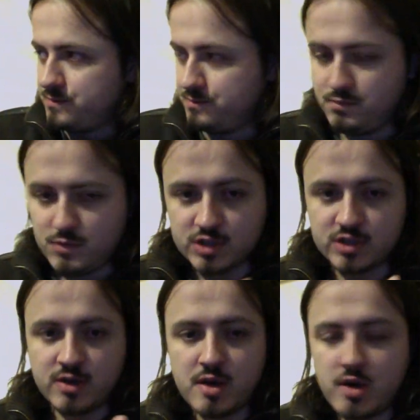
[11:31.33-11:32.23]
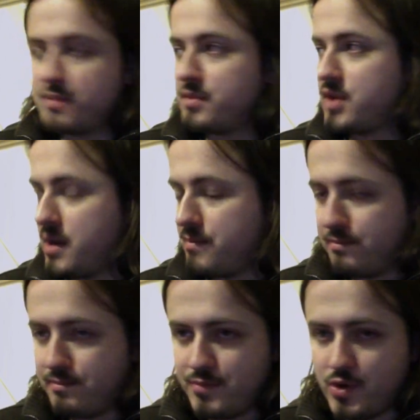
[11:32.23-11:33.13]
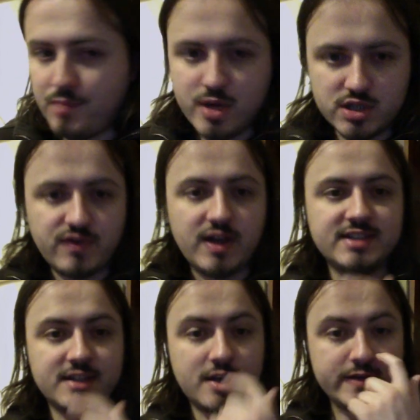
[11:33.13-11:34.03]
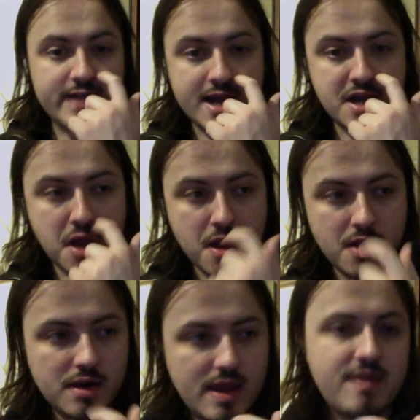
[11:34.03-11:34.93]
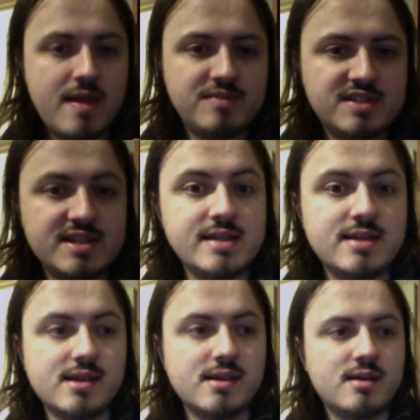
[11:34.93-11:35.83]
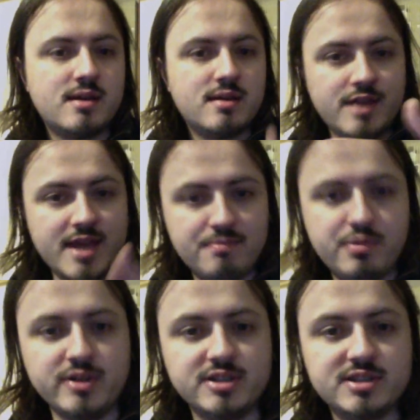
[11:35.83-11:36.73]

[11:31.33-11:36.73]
Because on boss fights, I don't tend to let them see the hit points.